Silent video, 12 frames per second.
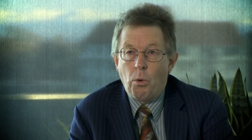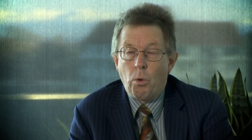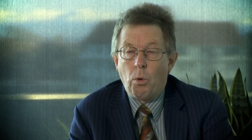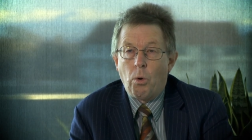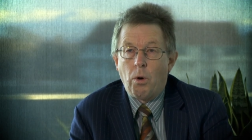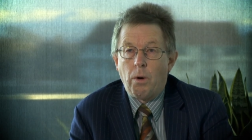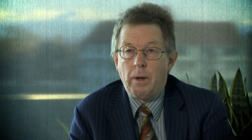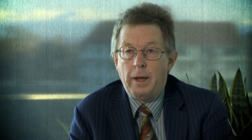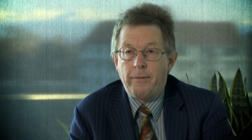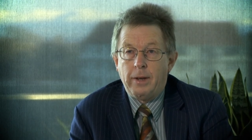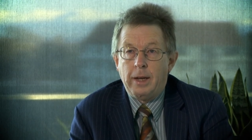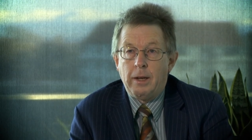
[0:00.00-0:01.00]
or
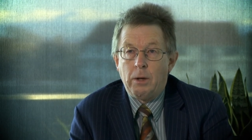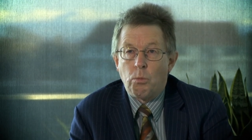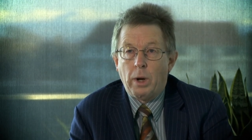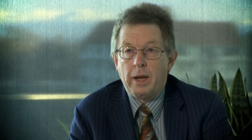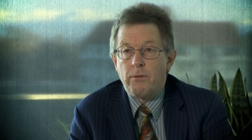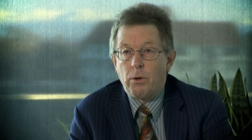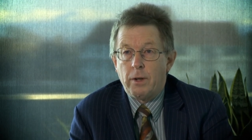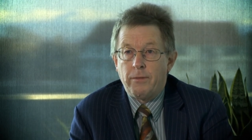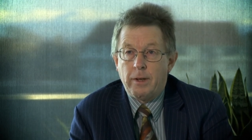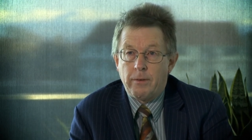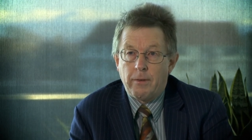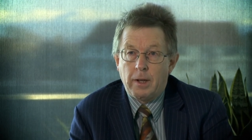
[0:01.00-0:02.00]
heavy rainfall
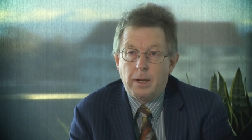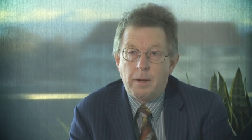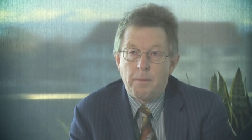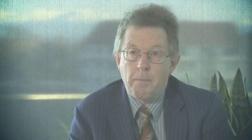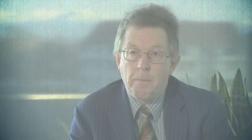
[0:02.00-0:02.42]
event flooding.